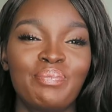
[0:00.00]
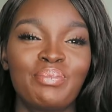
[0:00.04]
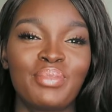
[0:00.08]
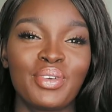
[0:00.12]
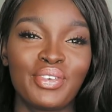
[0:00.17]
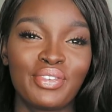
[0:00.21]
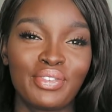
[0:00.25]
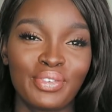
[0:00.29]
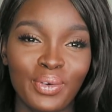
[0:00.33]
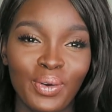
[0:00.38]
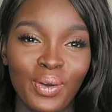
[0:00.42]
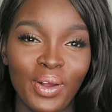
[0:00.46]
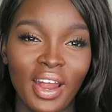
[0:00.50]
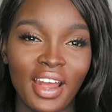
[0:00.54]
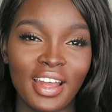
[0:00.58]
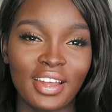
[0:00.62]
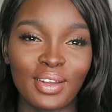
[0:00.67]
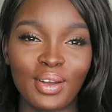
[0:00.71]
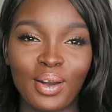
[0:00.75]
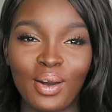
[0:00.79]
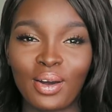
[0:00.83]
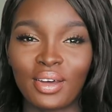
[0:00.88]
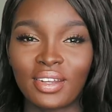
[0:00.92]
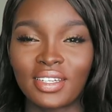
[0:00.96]
before I
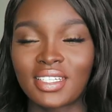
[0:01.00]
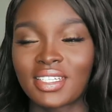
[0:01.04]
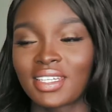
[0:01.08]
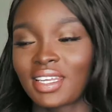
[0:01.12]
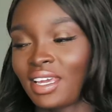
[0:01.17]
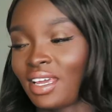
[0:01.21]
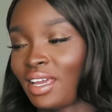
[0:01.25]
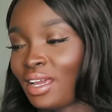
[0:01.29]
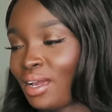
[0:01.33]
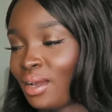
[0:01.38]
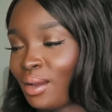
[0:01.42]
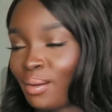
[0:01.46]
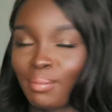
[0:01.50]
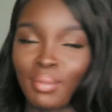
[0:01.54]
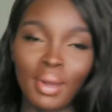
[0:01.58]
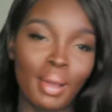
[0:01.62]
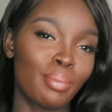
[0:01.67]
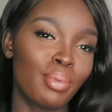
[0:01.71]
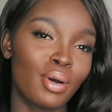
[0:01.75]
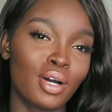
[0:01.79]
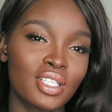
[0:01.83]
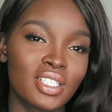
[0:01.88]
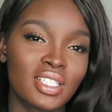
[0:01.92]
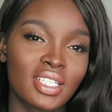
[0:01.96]
got my
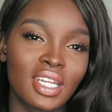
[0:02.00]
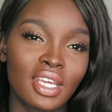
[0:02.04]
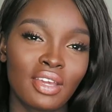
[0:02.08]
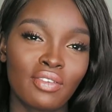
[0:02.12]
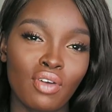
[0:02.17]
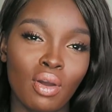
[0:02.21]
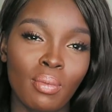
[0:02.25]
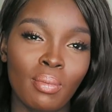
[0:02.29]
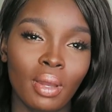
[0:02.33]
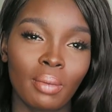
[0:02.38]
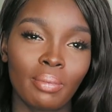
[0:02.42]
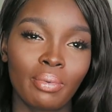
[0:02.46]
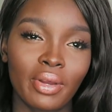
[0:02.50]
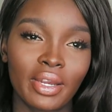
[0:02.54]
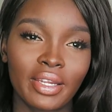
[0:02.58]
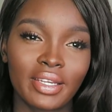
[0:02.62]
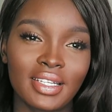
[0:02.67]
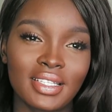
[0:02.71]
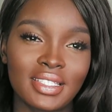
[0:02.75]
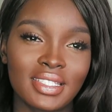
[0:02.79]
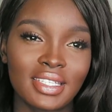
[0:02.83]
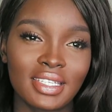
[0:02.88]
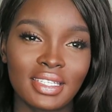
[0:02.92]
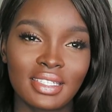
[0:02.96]
positive on my
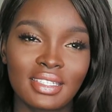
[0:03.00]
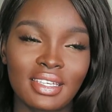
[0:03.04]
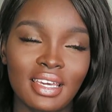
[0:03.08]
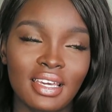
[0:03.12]
pregnancy